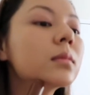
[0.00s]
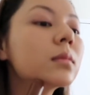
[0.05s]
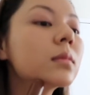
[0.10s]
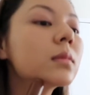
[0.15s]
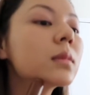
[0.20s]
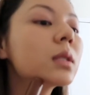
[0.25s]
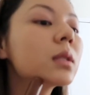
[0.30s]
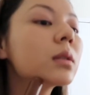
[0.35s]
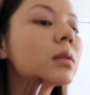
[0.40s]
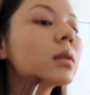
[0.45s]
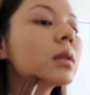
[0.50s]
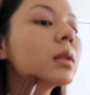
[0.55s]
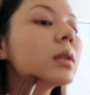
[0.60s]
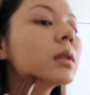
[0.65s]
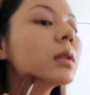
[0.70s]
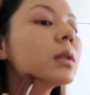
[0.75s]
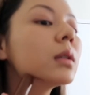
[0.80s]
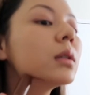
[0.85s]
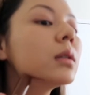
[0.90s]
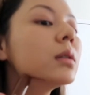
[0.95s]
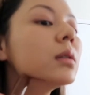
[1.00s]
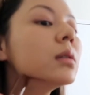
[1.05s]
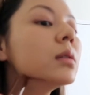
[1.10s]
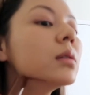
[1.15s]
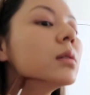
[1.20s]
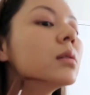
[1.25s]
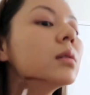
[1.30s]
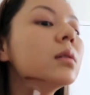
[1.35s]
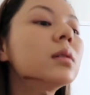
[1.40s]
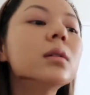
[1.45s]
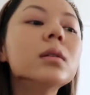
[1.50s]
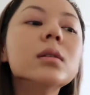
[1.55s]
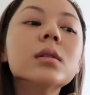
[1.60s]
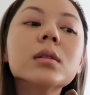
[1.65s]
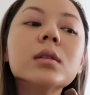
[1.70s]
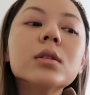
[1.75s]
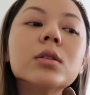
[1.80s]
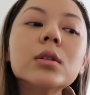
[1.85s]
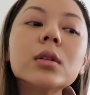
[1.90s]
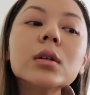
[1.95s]
So I go on
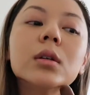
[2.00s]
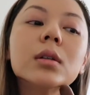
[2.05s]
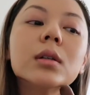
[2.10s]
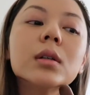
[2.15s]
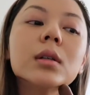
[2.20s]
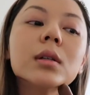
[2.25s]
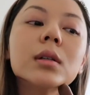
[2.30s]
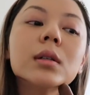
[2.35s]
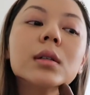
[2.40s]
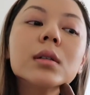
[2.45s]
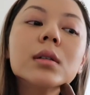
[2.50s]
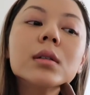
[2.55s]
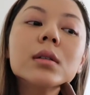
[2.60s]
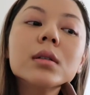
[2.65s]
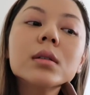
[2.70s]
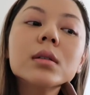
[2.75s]
the jawline,